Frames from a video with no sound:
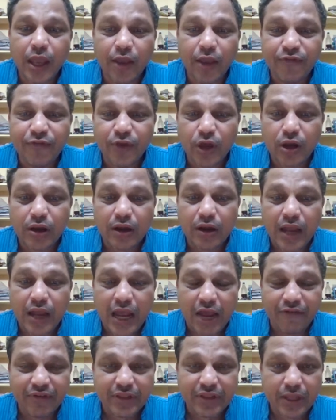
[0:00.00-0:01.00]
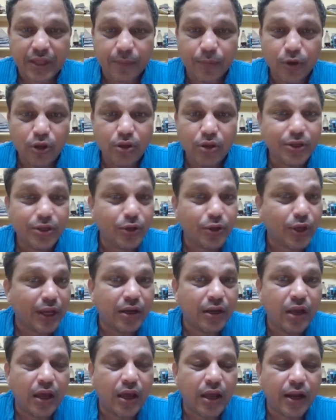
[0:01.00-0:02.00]
If you are having the book, you
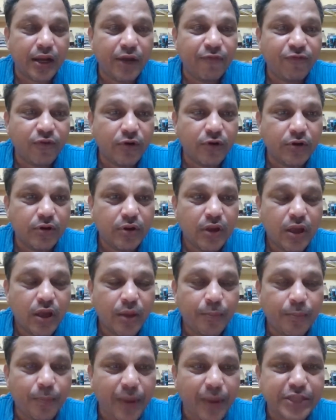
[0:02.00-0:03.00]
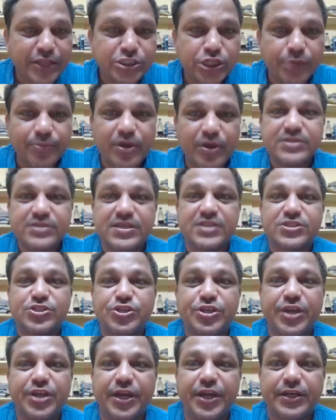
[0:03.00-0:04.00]
can refer page number
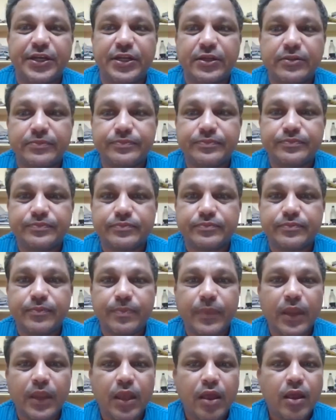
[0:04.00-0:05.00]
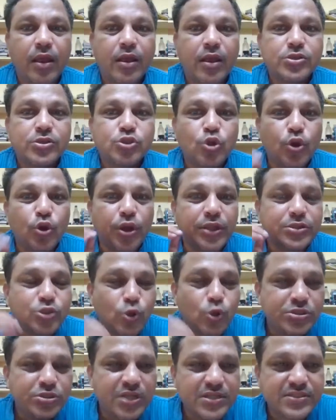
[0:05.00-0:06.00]
68. So, in
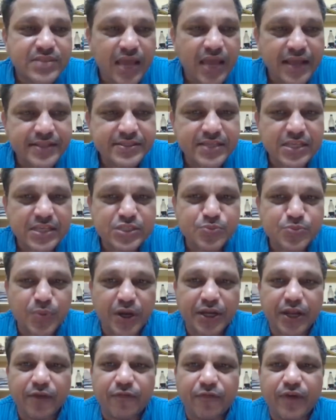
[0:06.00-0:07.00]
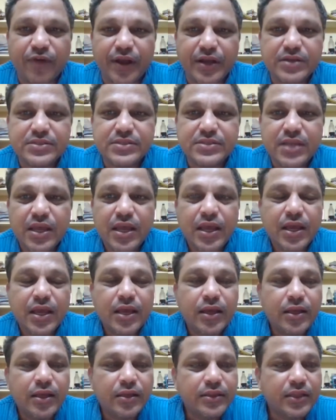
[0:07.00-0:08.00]
social sciences, my dear friends,
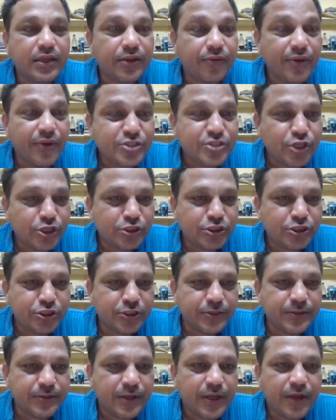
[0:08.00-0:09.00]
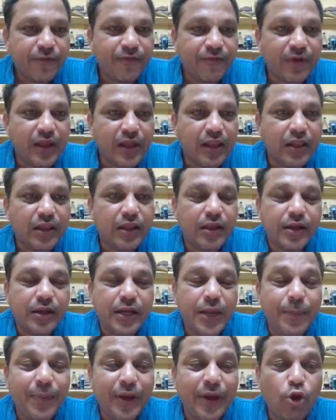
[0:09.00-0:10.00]
the researcher will
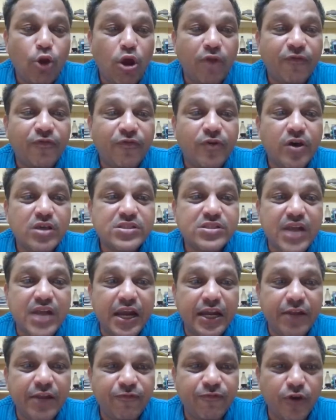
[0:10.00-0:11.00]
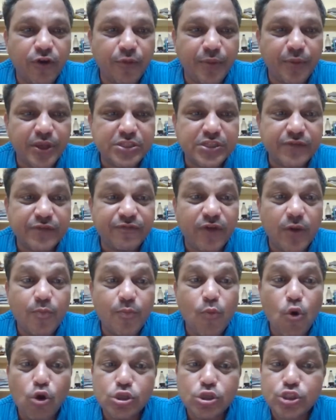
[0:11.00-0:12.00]
depend on first-hand information
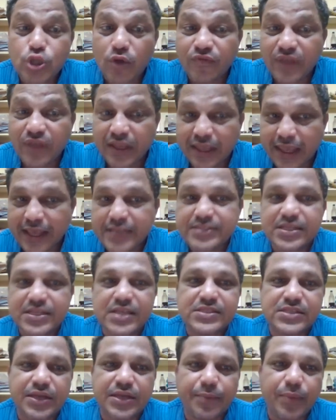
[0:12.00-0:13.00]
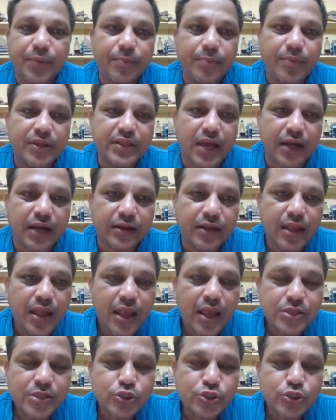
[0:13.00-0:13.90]
for most of the cases. Remember that.